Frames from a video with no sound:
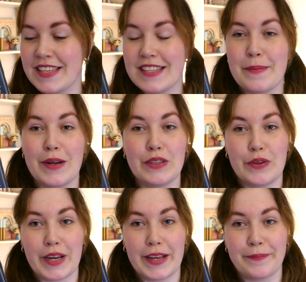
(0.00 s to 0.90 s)
is about
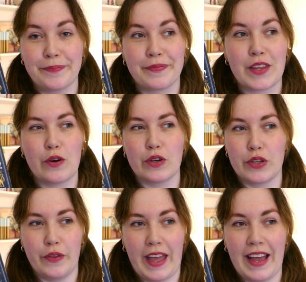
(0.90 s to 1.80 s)
Donna, or
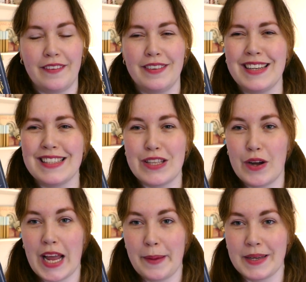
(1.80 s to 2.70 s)
Donna, I think it's
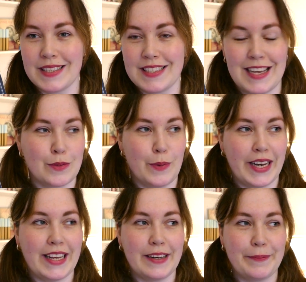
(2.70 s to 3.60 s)
Donna because it has one
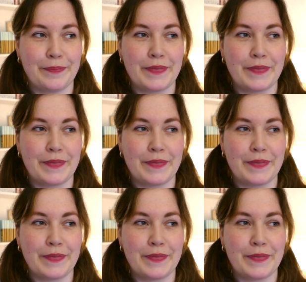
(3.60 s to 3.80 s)
N.